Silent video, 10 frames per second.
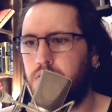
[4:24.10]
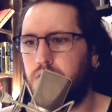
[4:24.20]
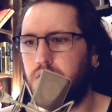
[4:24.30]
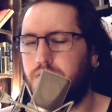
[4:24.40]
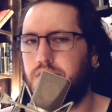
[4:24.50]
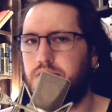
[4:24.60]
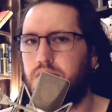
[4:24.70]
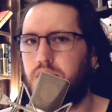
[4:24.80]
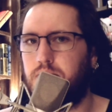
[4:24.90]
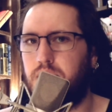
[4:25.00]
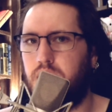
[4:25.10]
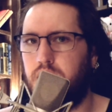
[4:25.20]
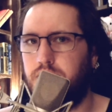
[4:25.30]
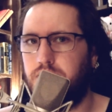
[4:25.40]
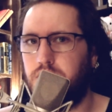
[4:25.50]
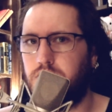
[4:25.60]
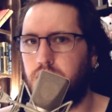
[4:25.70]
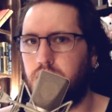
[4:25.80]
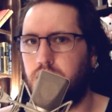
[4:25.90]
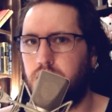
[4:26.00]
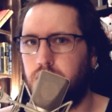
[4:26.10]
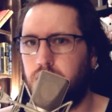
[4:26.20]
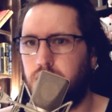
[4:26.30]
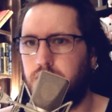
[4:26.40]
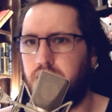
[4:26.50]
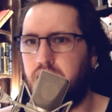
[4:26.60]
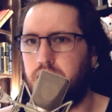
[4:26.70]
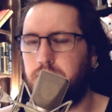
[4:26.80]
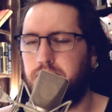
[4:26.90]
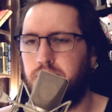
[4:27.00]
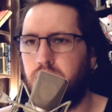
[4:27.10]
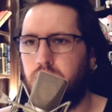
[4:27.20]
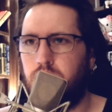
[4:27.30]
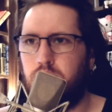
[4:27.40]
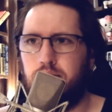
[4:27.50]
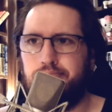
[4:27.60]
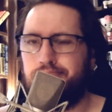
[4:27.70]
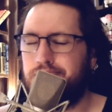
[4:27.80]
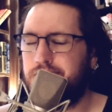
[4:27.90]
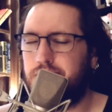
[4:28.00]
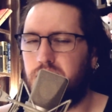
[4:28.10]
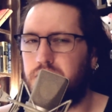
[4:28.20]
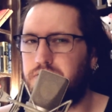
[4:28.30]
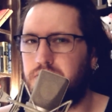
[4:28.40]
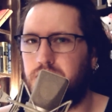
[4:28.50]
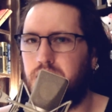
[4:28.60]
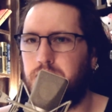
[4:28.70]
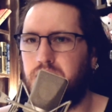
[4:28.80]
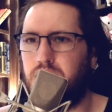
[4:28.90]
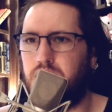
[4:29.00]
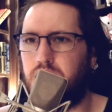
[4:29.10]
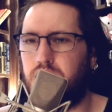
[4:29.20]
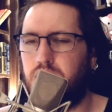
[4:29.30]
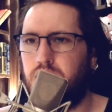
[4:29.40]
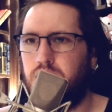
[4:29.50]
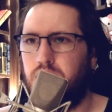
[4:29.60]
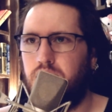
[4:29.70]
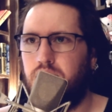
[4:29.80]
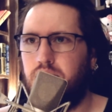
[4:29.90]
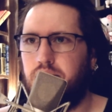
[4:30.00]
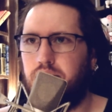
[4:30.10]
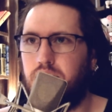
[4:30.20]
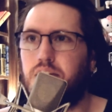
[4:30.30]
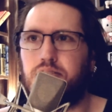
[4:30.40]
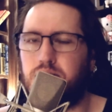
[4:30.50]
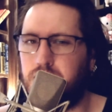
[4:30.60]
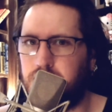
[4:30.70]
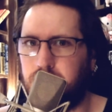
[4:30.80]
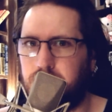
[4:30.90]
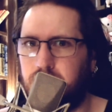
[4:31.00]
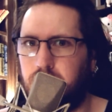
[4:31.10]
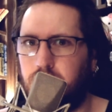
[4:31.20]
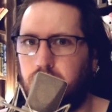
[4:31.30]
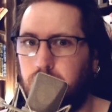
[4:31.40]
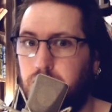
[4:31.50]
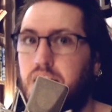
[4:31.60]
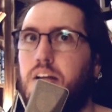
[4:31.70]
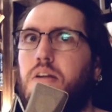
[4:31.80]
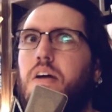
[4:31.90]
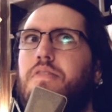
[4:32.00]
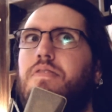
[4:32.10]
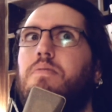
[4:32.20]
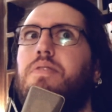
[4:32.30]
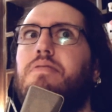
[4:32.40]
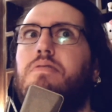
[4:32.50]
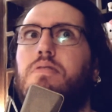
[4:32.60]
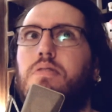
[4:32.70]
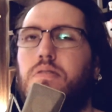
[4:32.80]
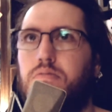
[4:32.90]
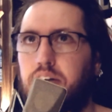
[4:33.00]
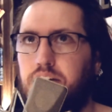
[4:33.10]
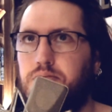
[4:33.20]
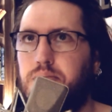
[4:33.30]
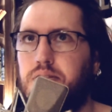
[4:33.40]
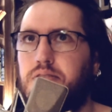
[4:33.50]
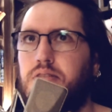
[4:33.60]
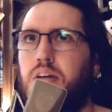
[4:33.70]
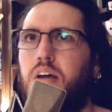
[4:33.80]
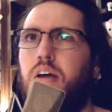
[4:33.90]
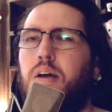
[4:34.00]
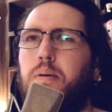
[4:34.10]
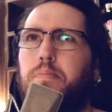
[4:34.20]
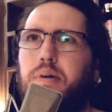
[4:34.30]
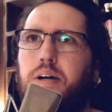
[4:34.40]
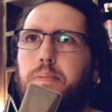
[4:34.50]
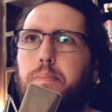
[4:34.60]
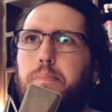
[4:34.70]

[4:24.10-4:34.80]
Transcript: Loveless Lullaby featuring Fathom also, I mean, like, he's an amazing singer, and we had a lot of fun with the vocal arrangements, but